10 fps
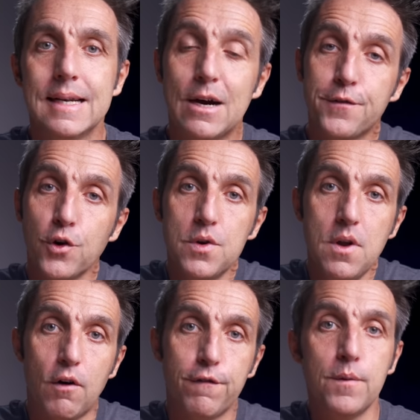Now, if you're
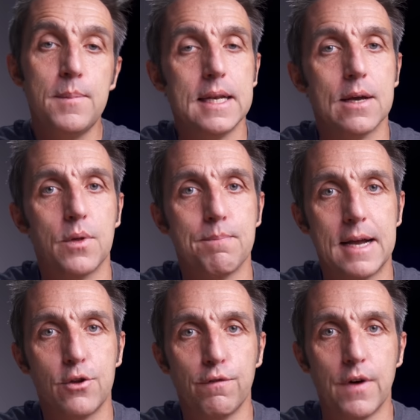not familiar with
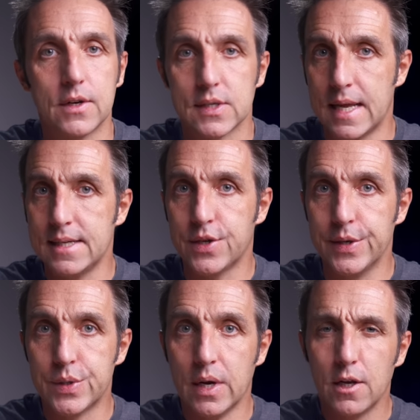manual focus
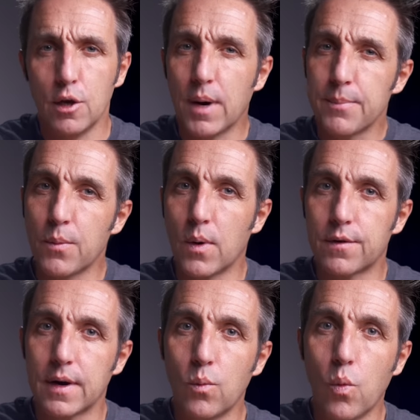lenses, you might be
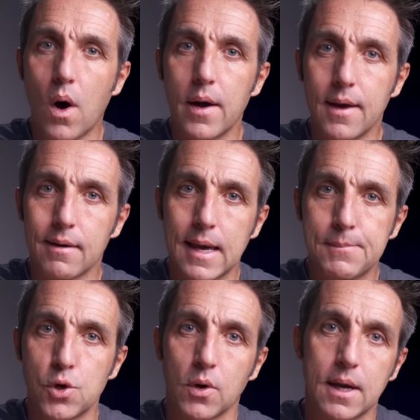wondering why I
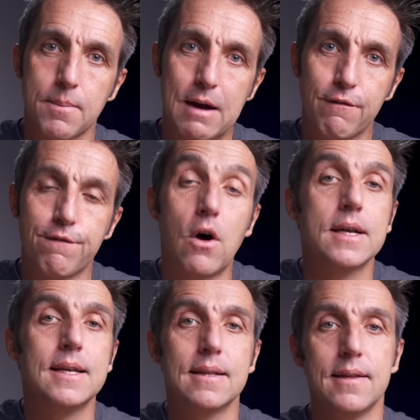keep talking about
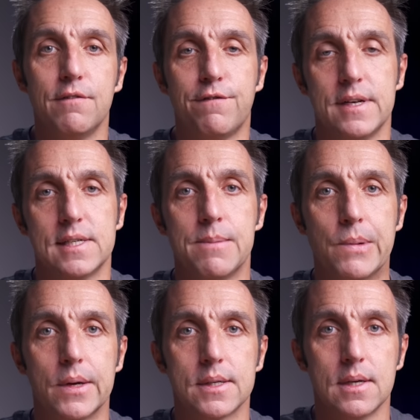finding the infinity
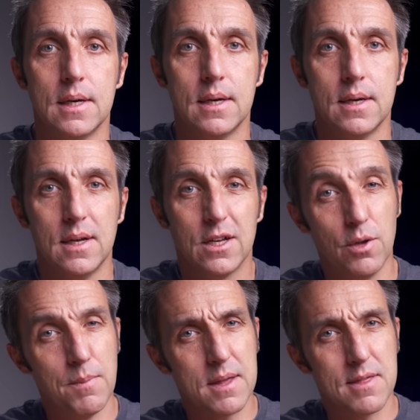point.
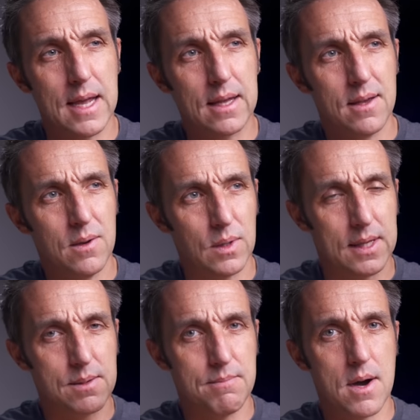You might think, well,
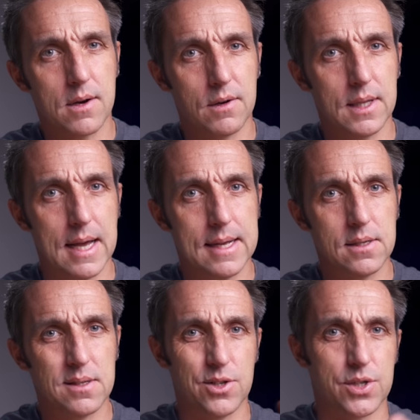there's a marker on the
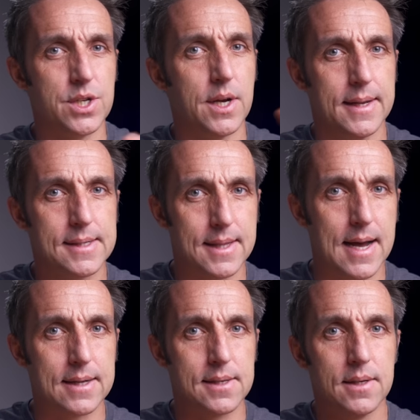lens, just turn it to that.